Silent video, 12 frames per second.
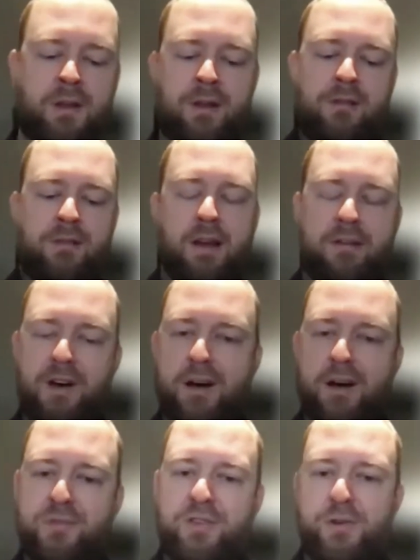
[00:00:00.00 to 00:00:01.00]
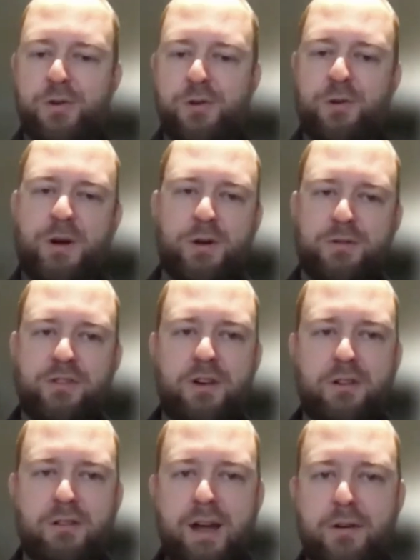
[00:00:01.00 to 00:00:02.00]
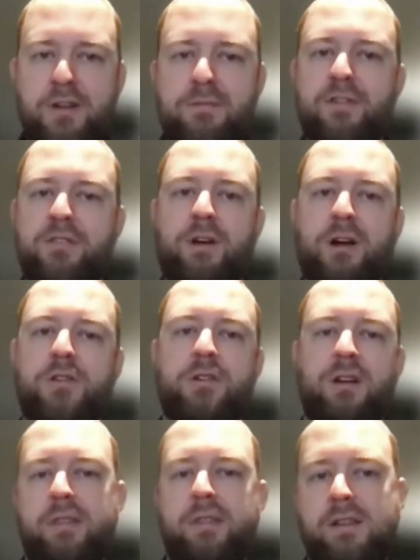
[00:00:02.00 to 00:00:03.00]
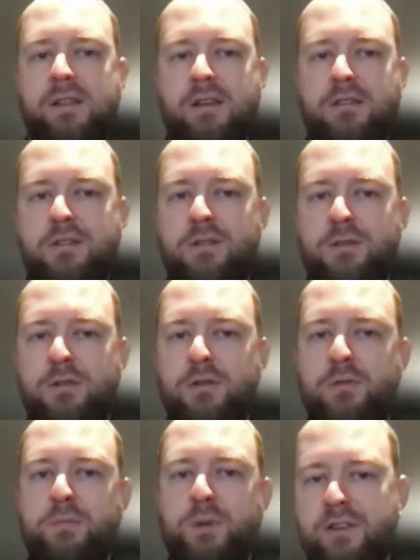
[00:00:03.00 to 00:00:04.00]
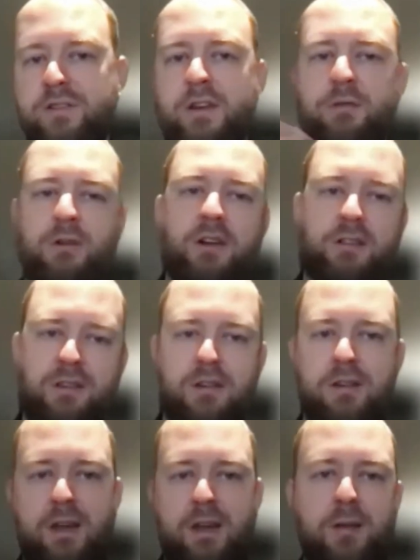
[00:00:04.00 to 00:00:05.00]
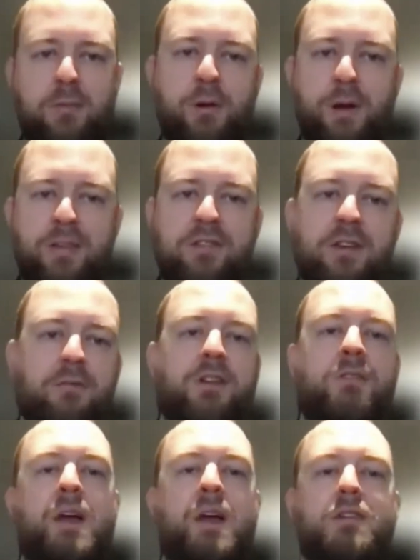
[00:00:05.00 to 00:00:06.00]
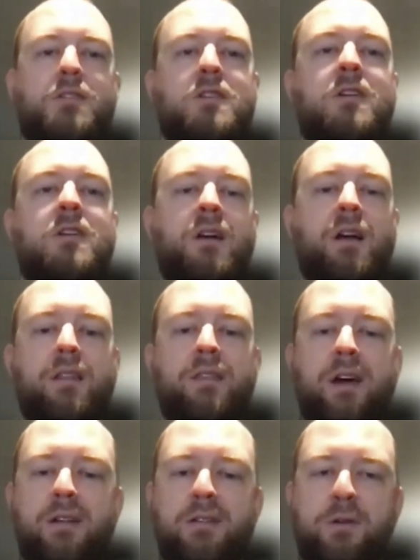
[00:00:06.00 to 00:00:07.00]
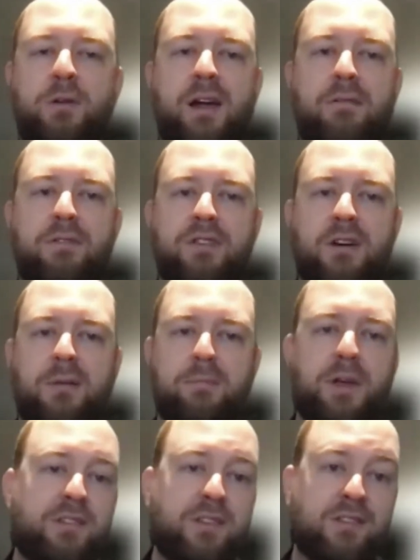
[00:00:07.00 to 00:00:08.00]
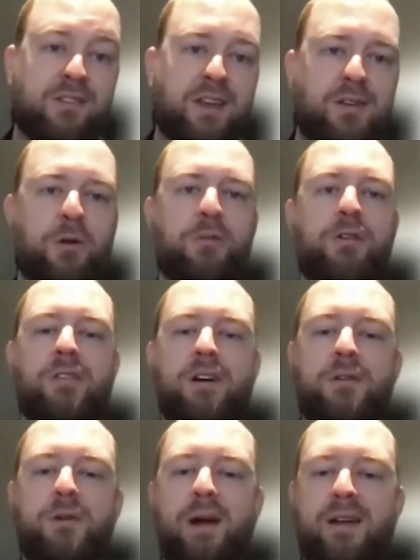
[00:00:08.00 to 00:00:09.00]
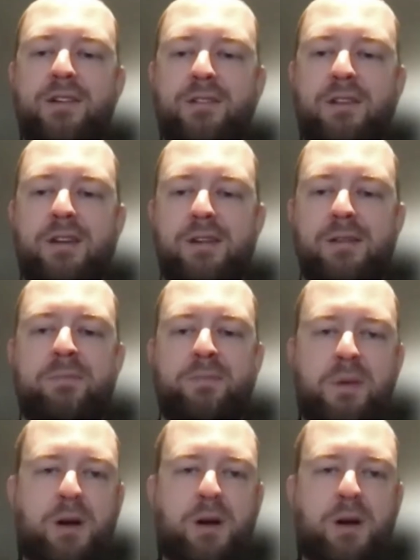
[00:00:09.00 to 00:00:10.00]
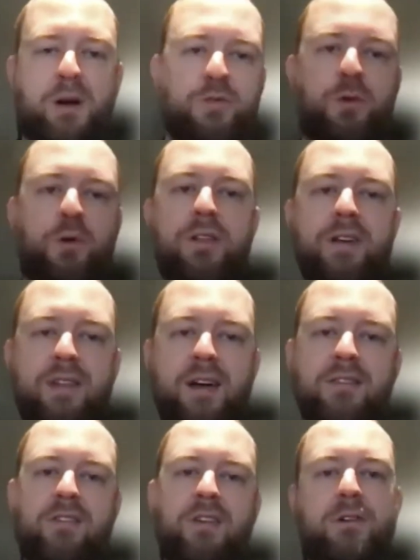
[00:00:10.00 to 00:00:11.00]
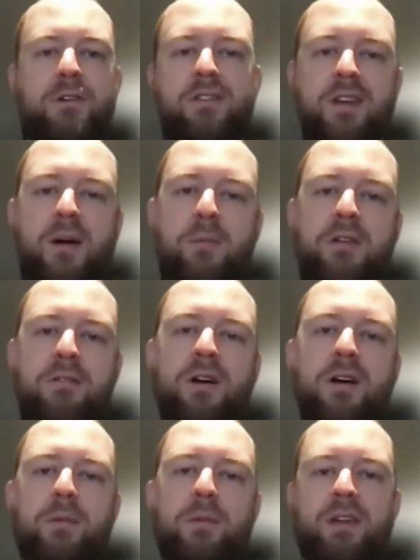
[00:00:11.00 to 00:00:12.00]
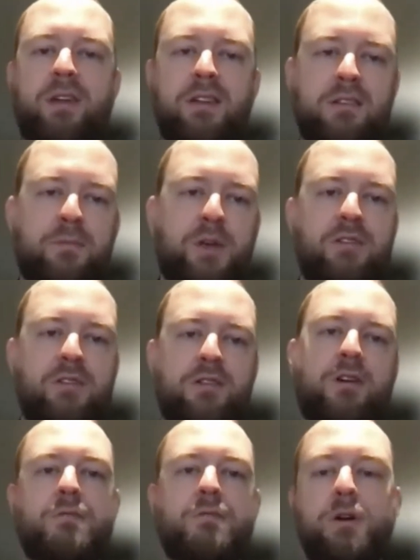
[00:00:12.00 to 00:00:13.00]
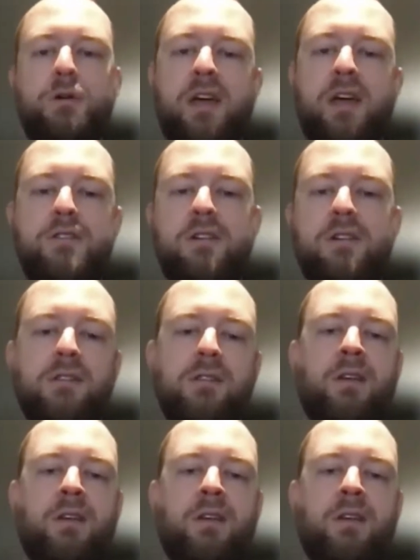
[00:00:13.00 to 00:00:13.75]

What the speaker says: DevOps who owns your cloud infrastructure and they need to put a secret into AWS Secrets Manager. And then you'll have some business stakeholder though who actually owns the tool that secret is coming from, and they need to be in charge of rotation.